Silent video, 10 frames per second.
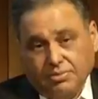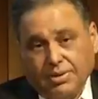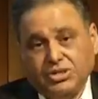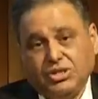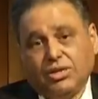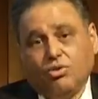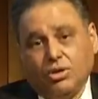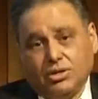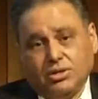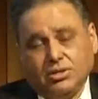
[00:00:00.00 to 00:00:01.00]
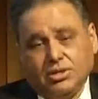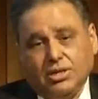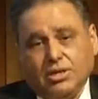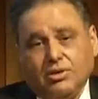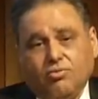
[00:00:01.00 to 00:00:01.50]
by shareholders
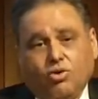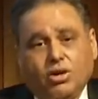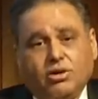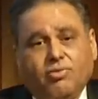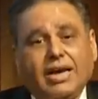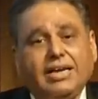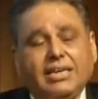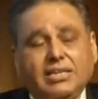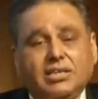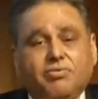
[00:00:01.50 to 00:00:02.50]
for violating